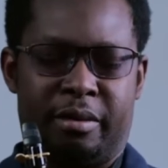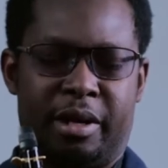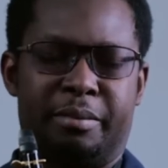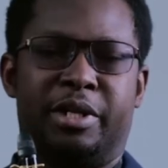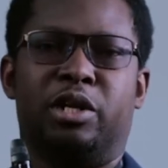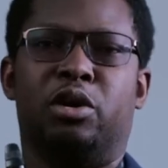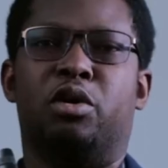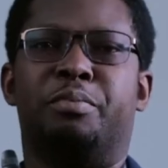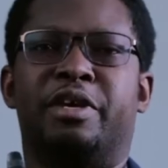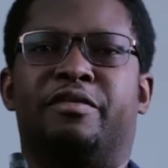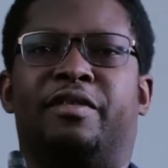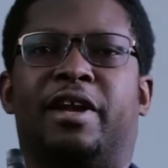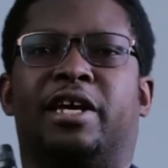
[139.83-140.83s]
um, the low
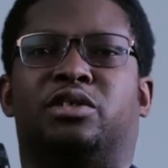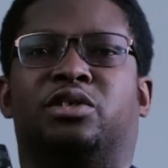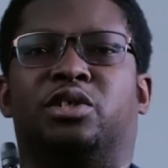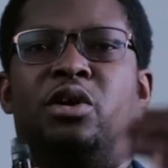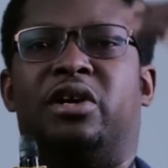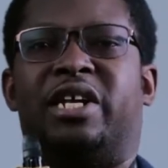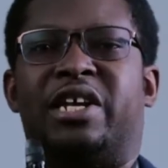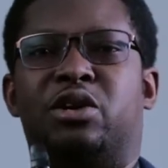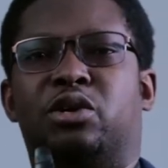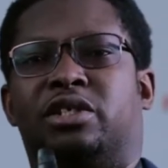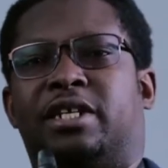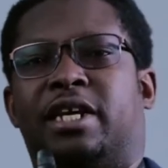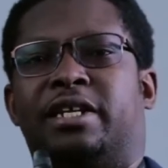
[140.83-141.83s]
B flat to the other
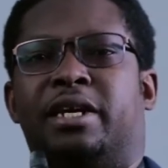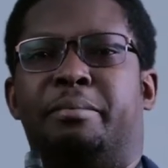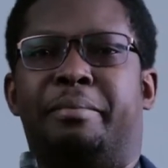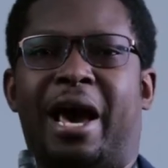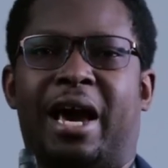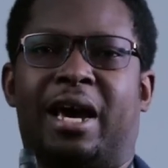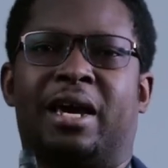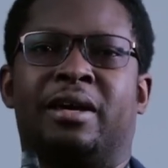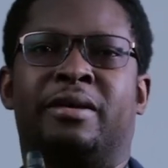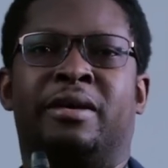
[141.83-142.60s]
notes and then back.